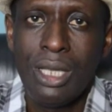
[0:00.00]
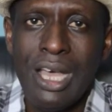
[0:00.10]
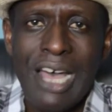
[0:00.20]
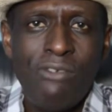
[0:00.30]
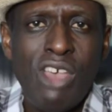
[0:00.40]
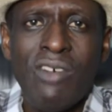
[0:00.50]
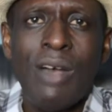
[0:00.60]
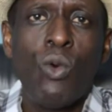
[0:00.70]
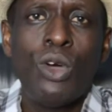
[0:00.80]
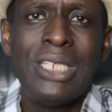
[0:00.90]
Have you
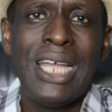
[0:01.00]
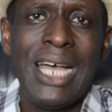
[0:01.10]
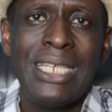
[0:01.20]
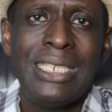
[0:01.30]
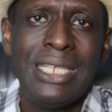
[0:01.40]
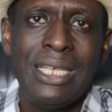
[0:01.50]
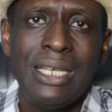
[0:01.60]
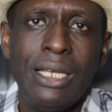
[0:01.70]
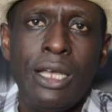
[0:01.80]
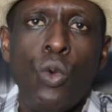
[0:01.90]
ever wondered
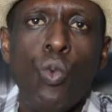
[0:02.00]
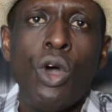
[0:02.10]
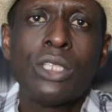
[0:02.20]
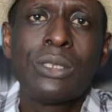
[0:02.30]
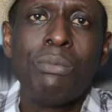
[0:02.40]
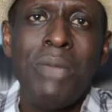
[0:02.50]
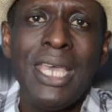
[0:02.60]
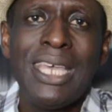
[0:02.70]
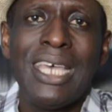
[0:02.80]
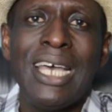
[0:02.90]
what
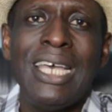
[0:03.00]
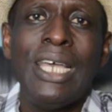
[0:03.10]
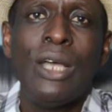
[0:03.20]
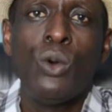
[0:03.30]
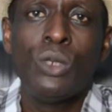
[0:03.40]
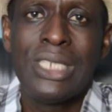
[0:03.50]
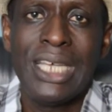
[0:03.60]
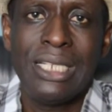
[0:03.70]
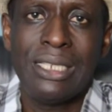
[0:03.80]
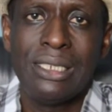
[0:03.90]
make a
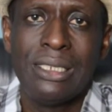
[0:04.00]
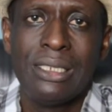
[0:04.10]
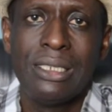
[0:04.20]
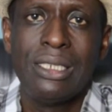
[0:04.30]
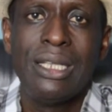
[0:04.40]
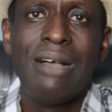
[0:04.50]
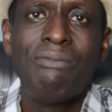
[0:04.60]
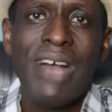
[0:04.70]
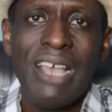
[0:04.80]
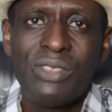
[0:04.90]
hotel
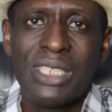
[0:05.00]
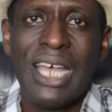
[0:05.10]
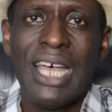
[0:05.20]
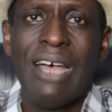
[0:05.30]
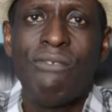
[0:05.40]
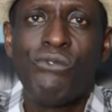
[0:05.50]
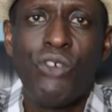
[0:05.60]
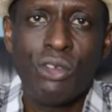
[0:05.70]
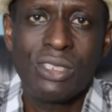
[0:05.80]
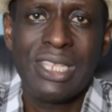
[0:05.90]
five star,
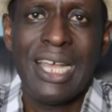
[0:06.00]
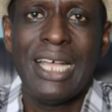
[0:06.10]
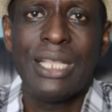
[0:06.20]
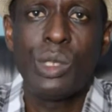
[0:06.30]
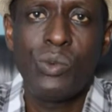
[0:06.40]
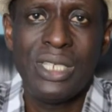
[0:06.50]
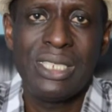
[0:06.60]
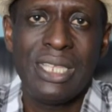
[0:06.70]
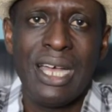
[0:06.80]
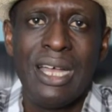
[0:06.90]
four star, three
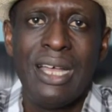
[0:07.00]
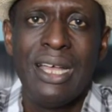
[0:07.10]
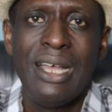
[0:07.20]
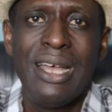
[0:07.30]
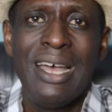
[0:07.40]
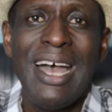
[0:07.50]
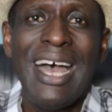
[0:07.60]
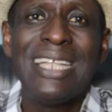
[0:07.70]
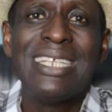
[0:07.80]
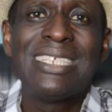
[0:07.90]
star.
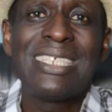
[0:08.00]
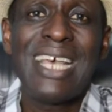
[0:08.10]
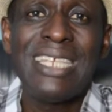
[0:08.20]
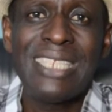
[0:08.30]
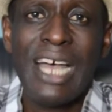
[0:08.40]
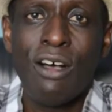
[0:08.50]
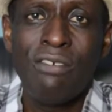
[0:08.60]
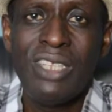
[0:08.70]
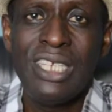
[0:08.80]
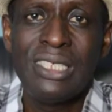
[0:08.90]
At the center
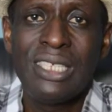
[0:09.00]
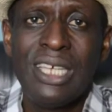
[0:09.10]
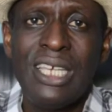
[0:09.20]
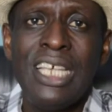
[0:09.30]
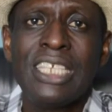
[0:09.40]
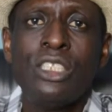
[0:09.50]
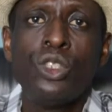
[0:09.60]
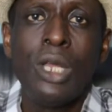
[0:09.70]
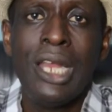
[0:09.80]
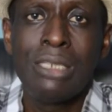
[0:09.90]
of this is
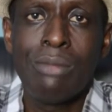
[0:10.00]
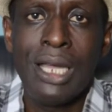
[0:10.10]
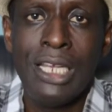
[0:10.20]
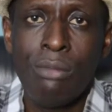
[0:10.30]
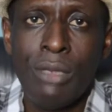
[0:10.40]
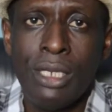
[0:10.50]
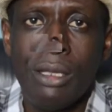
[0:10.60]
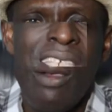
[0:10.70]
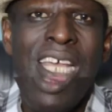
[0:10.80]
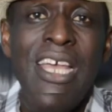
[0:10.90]
knowledge management.
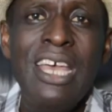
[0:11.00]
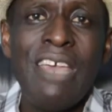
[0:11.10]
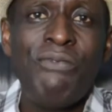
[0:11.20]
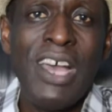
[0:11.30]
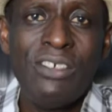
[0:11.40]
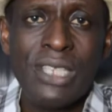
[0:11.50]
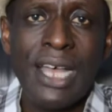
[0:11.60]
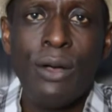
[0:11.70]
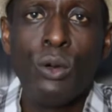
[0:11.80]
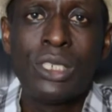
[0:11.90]
A five
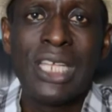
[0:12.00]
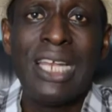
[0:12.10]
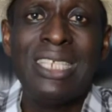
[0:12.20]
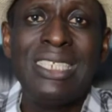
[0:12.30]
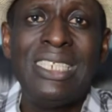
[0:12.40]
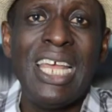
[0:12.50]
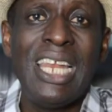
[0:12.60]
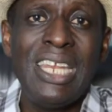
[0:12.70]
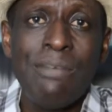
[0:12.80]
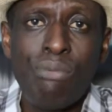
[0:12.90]
star hotel is
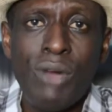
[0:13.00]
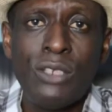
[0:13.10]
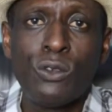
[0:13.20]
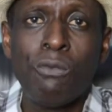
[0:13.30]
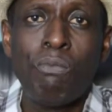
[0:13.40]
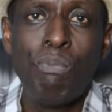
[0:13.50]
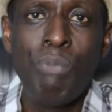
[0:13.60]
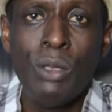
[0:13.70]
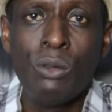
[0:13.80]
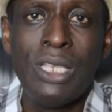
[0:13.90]
deliberate to
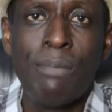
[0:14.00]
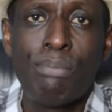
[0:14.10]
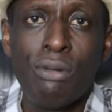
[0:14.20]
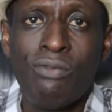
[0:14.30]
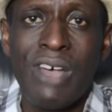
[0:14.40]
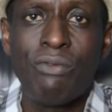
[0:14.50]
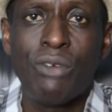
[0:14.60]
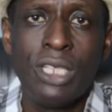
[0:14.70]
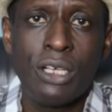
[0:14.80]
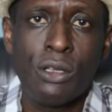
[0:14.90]
build a profile for
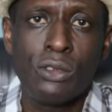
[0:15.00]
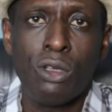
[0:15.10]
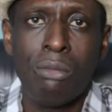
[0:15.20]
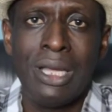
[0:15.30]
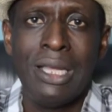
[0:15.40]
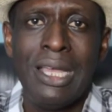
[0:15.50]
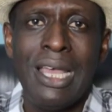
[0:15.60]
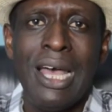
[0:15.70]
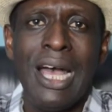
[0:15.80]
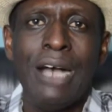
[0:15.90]
the customer.
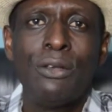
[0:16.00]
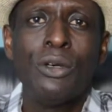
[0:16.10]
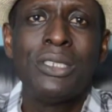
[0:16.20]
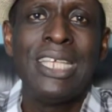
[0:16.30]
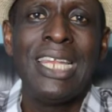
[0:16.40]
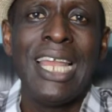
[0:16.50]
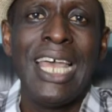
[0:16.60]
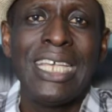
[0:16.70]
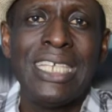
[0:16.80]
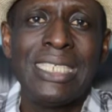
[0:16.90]
How does he
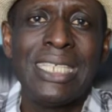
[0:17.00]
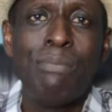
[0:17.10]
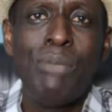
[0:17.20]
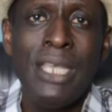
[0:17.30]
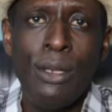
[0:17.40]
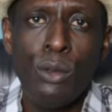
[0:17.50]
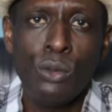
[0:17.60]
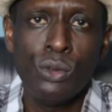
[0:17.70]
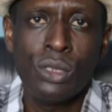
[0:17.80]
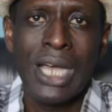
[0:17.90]
like his
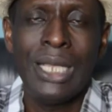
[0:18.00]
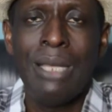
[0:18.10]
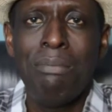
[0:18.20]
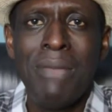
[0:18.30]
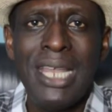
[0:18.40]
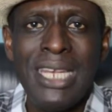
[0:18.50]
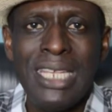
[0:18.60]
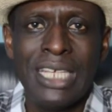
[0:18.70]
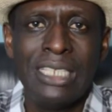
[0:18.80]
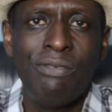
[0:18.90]
pillows? Are they
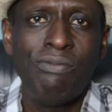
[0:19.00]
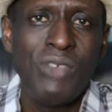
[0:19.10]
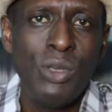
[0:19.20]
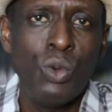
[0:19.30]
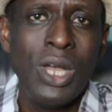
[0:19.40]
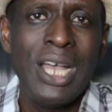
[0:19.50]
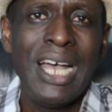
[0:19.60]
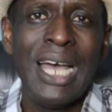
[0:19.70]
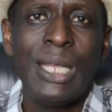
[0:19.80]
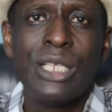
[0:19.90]
many? Are they few?
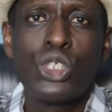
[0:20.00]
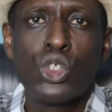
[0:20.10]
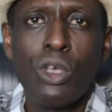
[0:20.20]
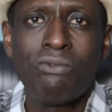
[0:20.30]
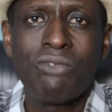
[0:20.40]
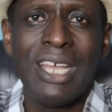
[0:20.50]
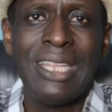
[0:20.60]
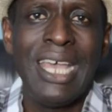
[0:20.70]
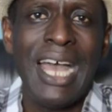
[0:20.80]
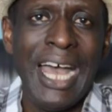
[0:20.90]
Are they soft? Are
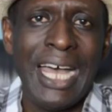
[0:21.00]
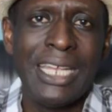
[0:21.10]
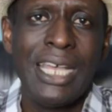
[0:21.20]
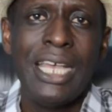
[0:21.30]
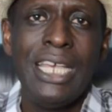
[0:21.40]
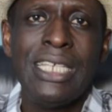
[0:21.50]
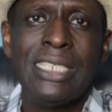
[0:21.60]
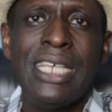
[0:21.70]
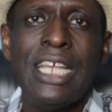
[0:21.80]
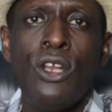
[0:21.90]
they hard? Is
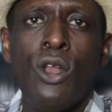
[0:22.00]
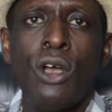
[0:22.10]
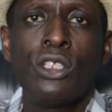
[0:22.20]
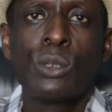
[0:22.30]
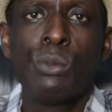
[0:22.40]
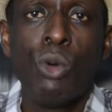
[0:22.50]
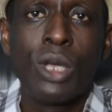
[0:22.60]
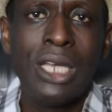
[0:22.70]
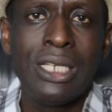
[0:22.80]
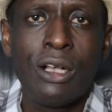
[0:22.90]
he a non
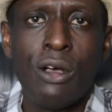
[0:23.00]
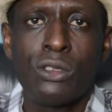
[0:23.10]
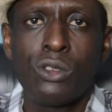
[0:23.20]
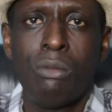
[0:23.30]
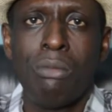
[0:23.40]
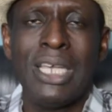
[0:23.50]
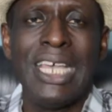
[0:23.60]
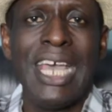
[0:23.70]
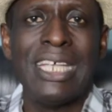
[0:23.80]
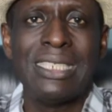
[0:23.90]
smoking custom
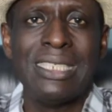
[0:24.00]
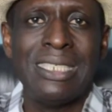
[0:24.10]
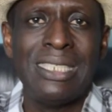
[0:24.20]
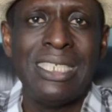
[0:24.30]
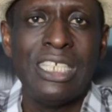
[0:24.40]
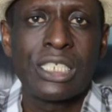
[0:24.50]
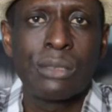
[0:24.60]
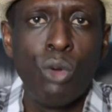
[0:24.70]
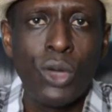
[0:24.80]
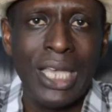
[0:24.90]
guest? Is he a
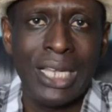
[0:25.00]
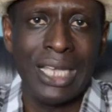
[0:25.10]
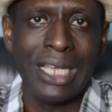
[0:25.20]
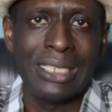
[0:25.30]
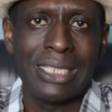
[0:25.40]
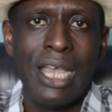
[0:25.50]
smoking guest?